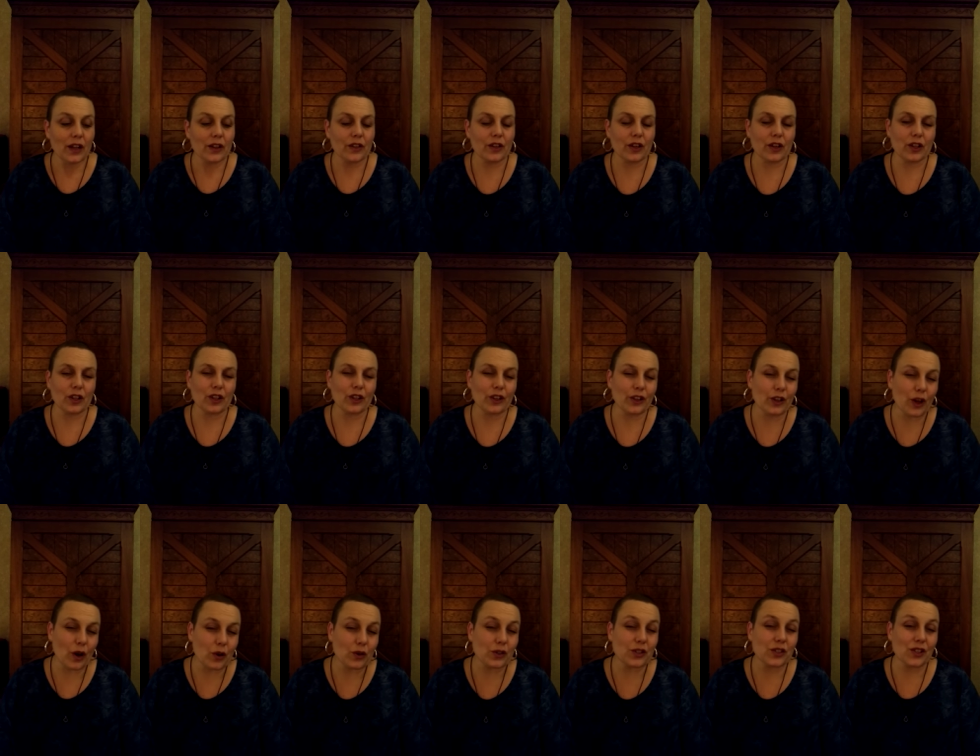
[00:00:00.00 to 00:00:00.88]
the
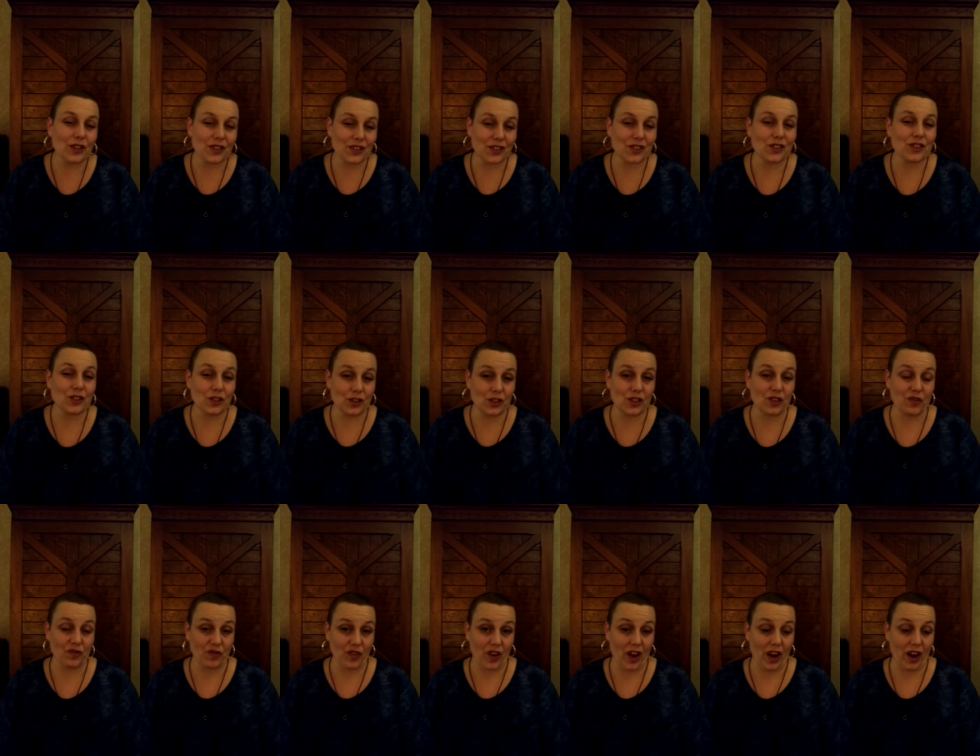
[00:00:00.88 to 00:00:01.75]
closest to
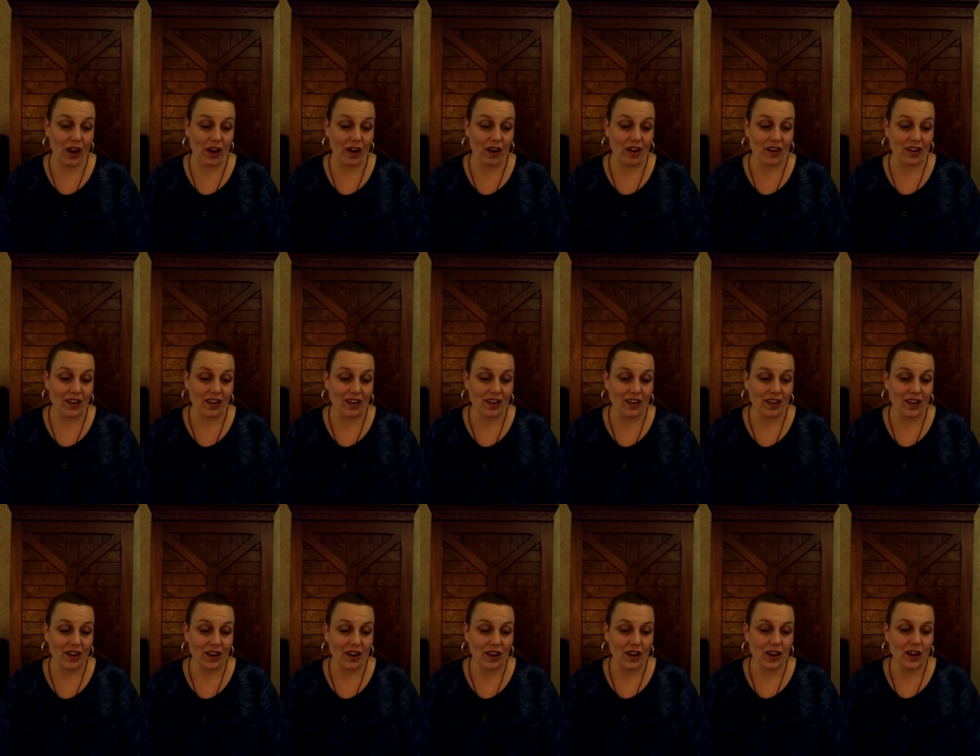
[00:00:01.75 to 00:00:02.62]
fair,
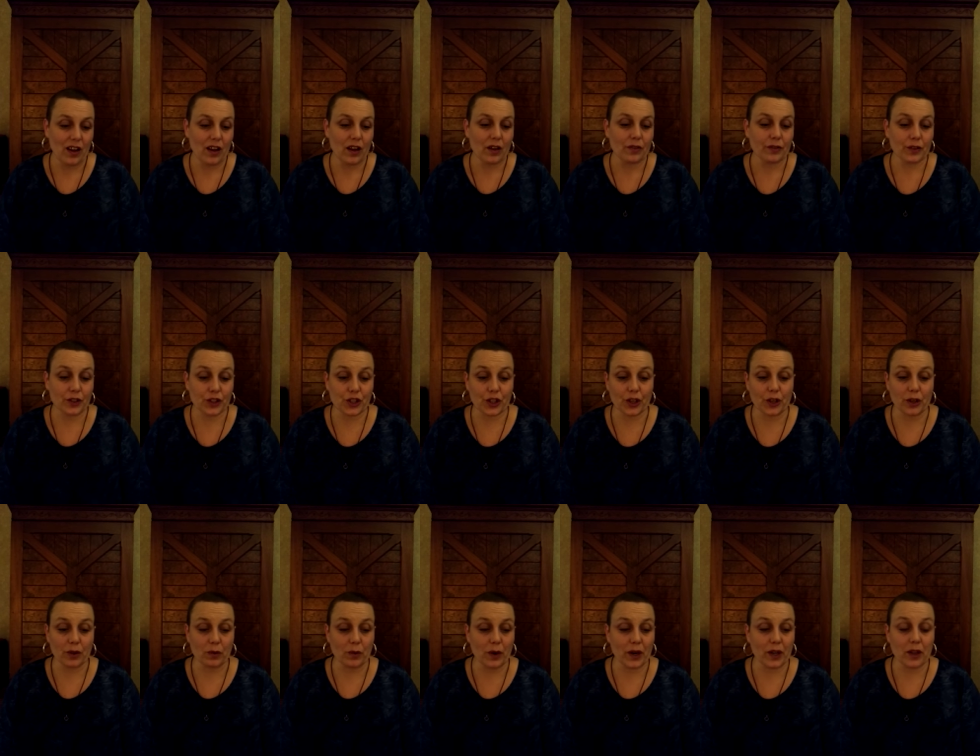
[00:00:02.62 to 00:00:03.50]
for
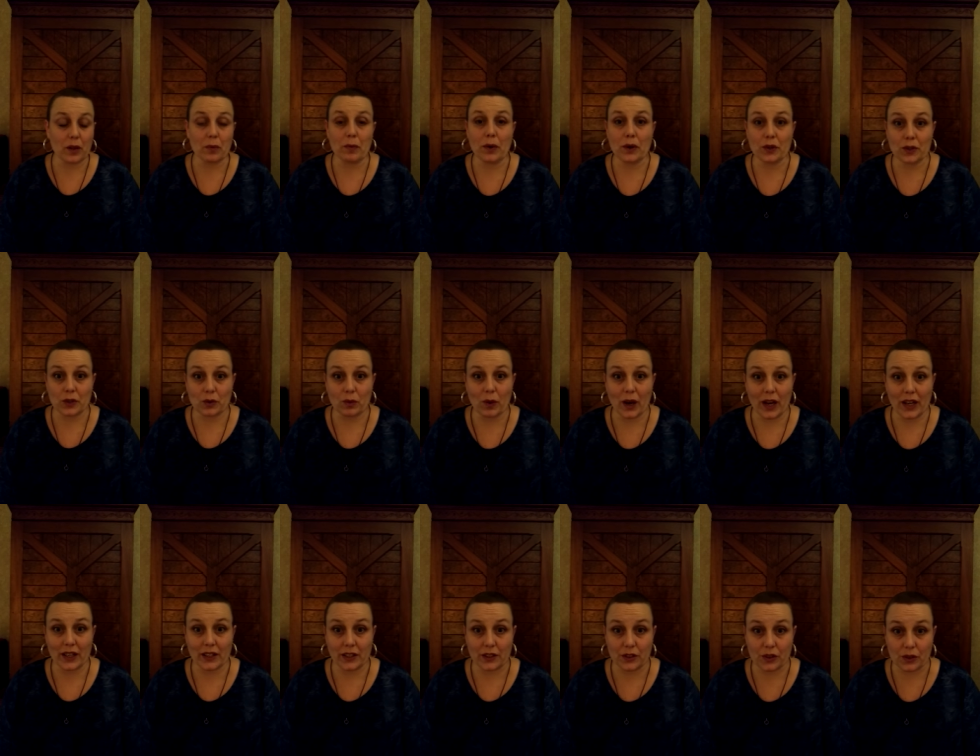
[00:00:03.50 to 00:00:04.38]
sure, one of the most
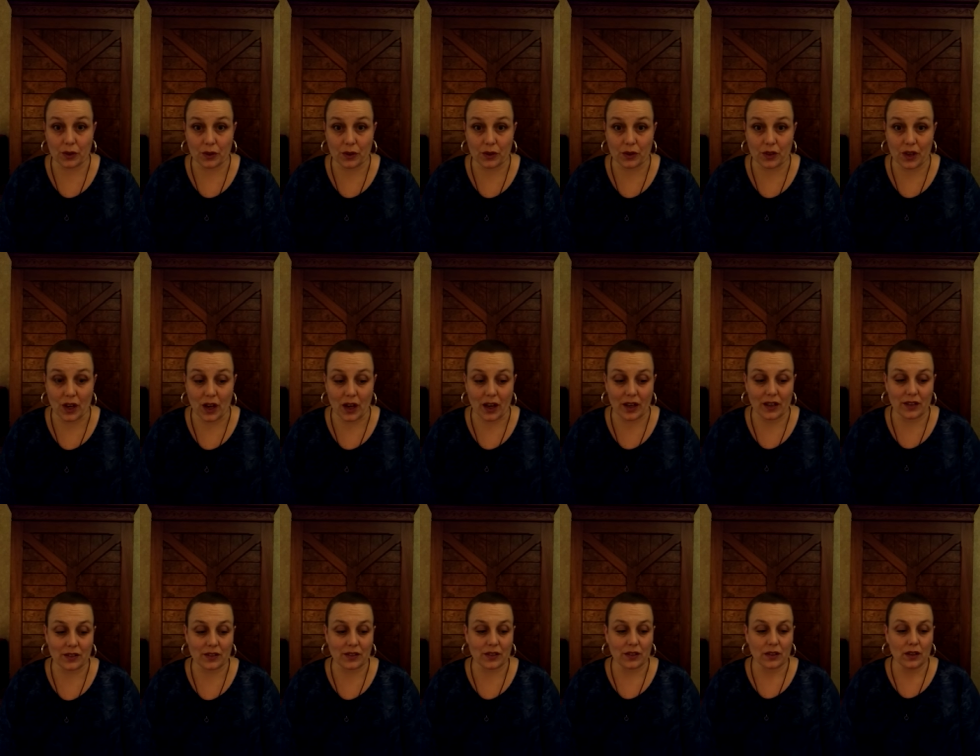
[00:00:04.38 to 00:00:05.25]
widely
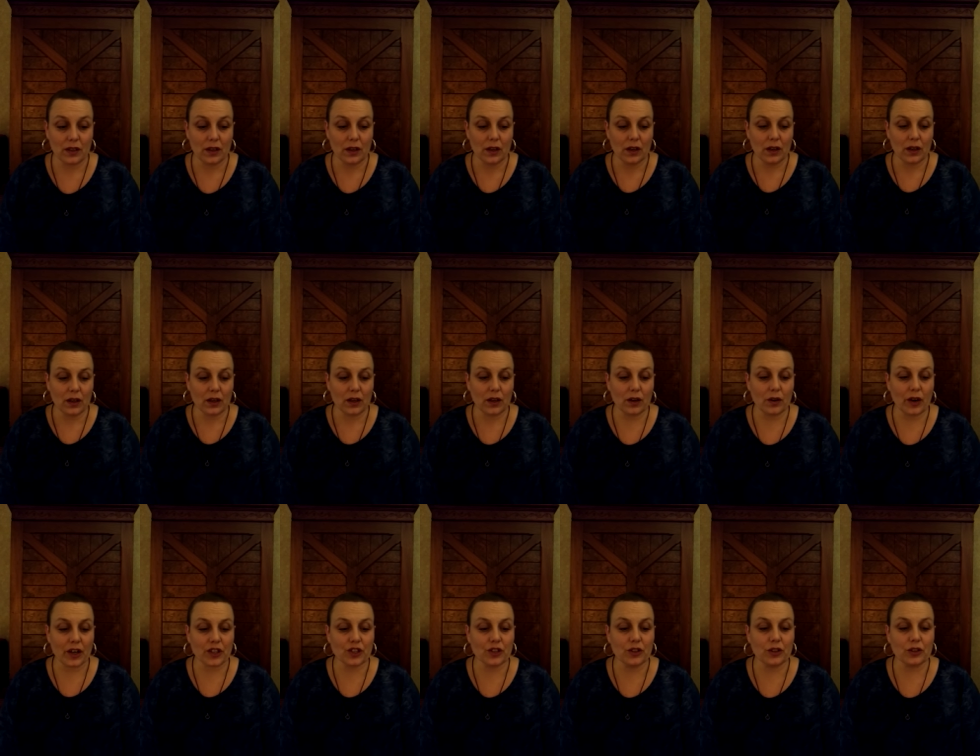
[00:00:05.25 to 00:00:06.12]
scrutinized
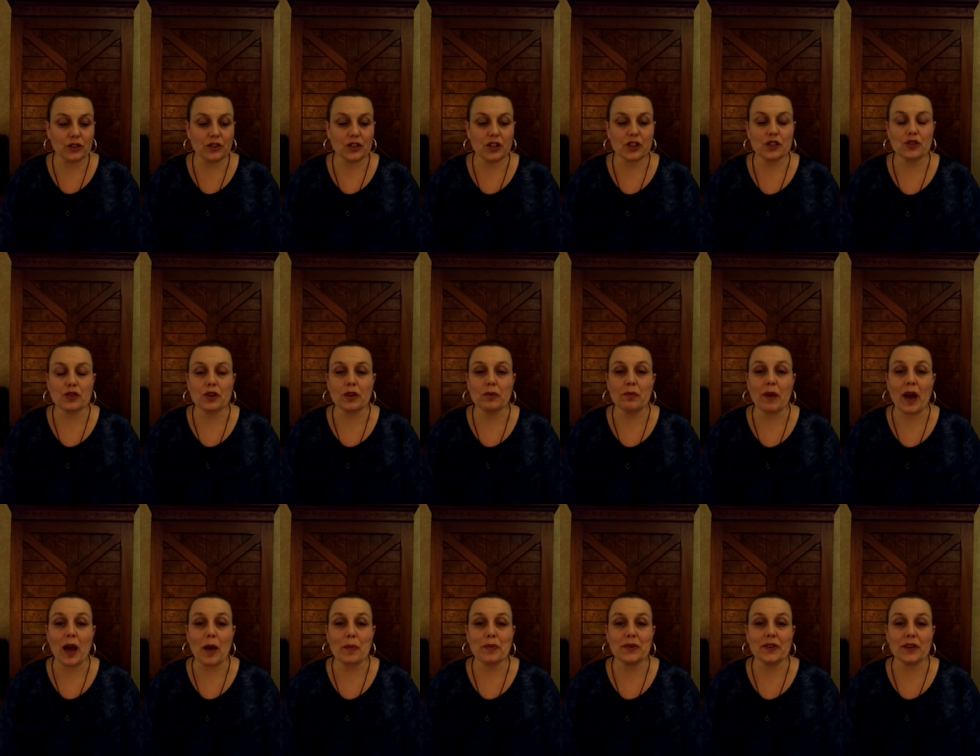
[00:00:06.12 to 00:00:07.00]
congressional district
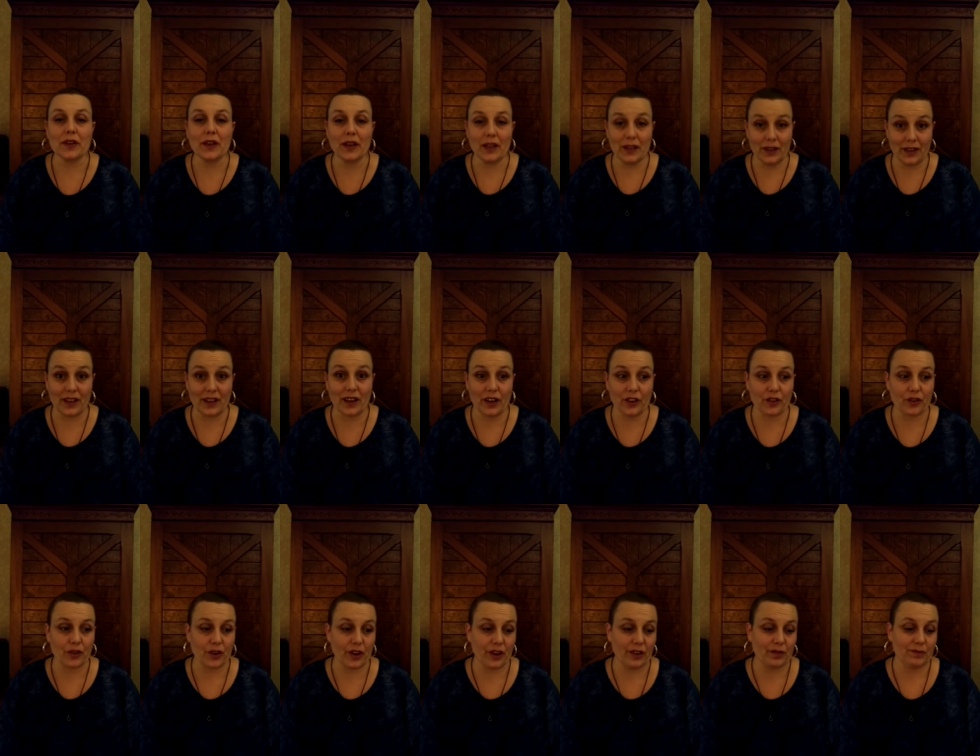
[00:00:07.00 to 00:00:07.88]
maps in the
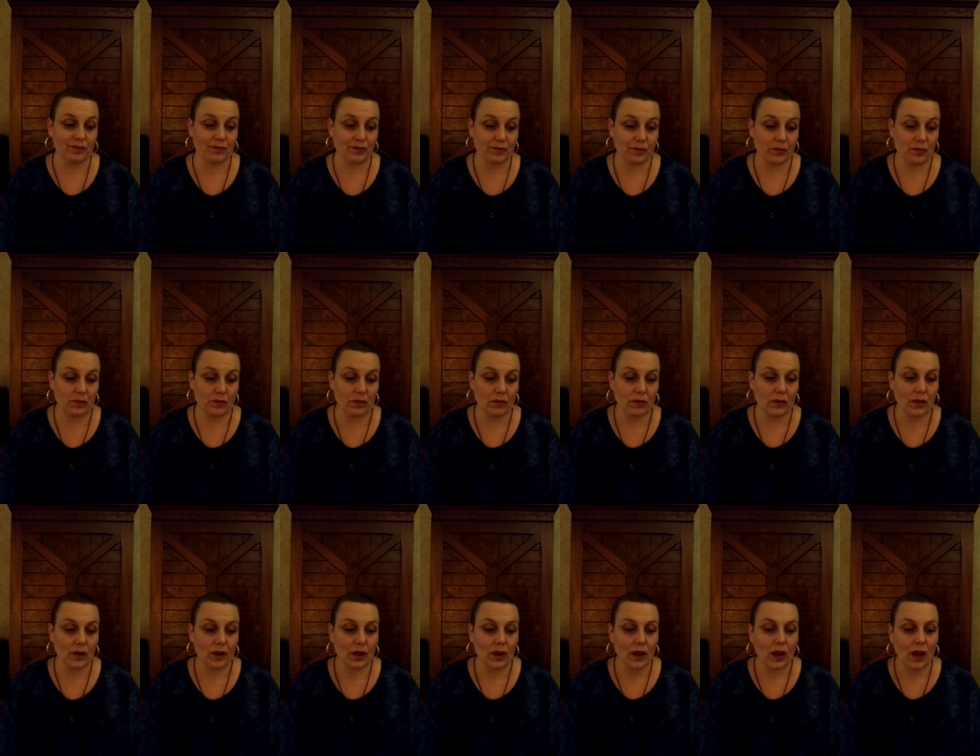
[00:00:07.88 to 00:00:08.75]
country.
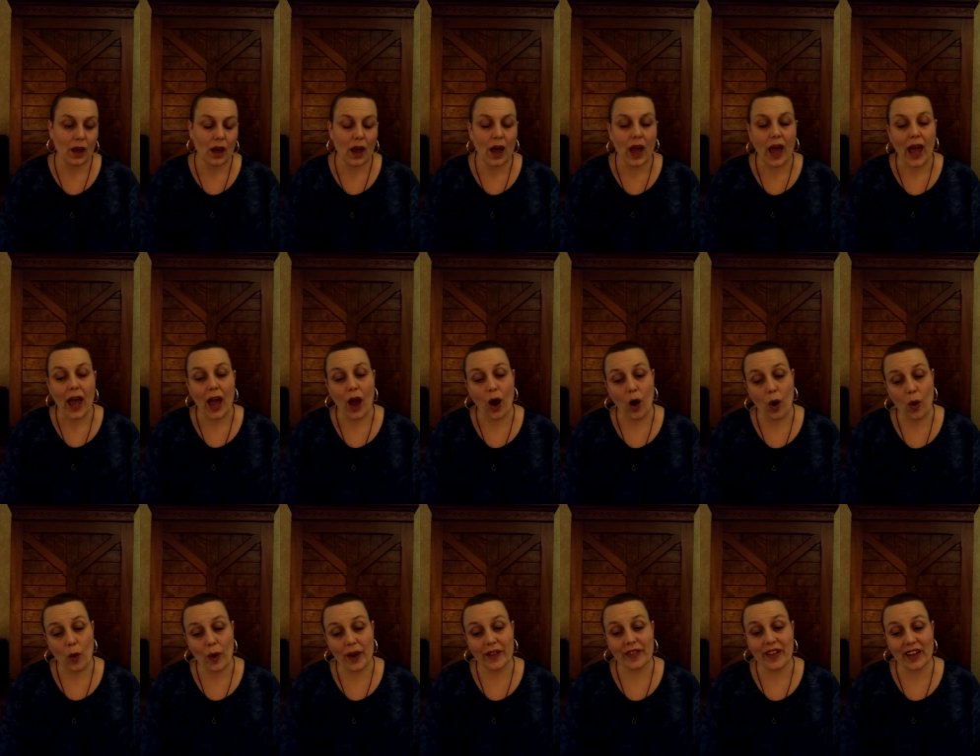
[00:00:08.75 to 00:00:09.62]

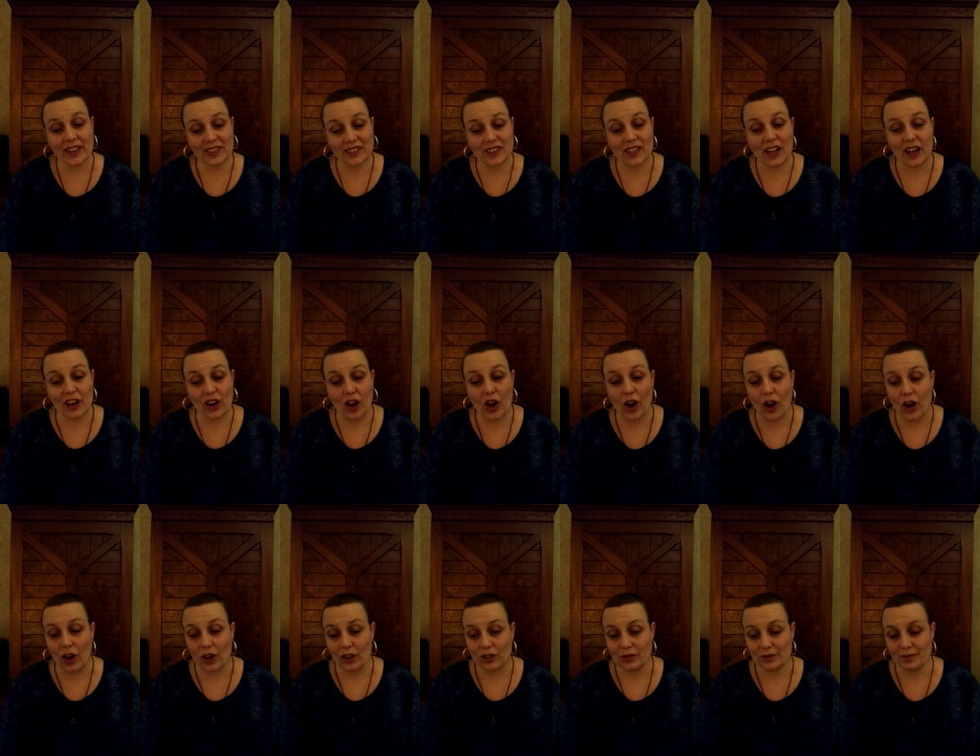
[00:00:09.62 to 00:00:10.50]
Oh, and that's not
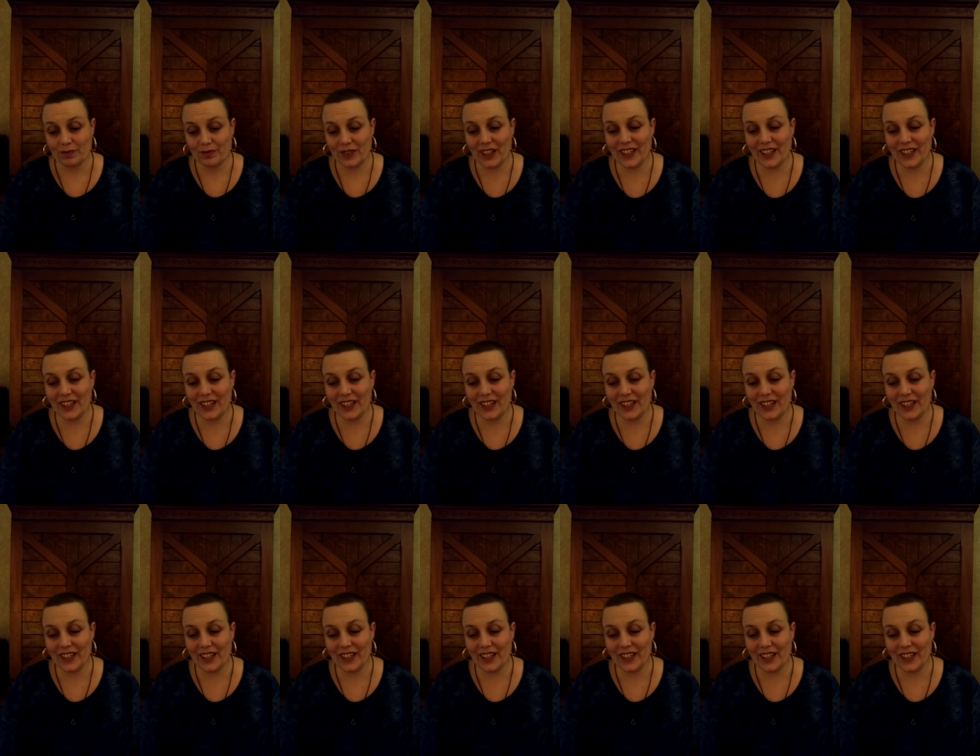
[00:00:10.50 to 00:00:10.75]
all.